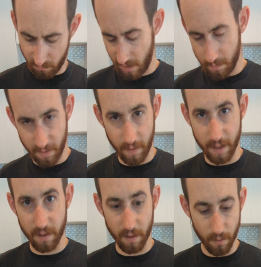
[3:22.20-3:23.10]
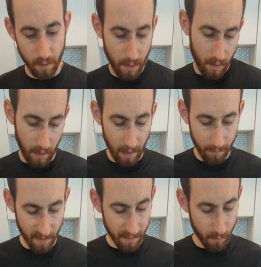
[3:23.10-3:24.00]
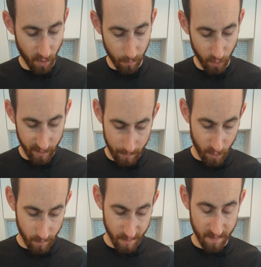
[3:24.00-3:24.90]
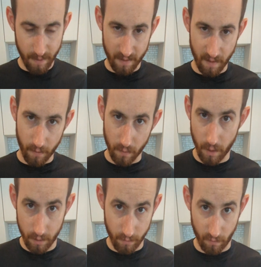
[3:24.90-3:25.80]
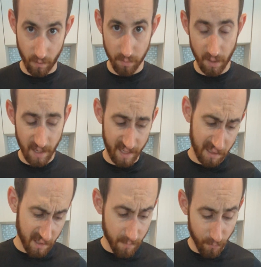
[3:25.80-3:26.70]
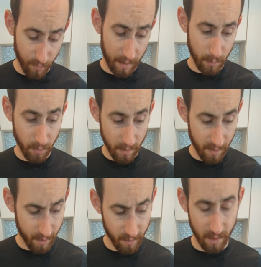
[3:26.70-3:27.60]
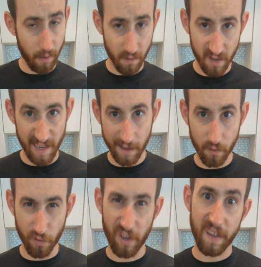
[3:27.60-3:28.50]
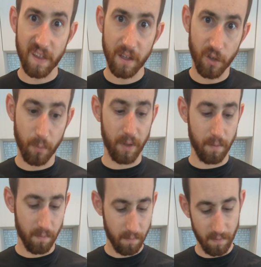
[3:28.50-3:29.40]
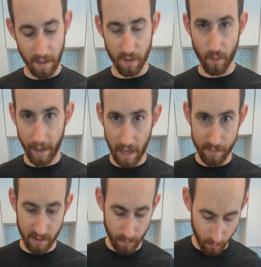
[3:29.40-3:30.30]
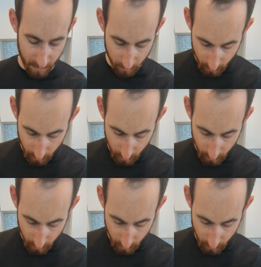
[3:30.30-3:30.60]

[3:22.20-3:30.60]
That'd be fine too. This is more multi-purpose, but it's also harder to apply. It's probably better to use an actual chest seal, but that's what I have at the moment.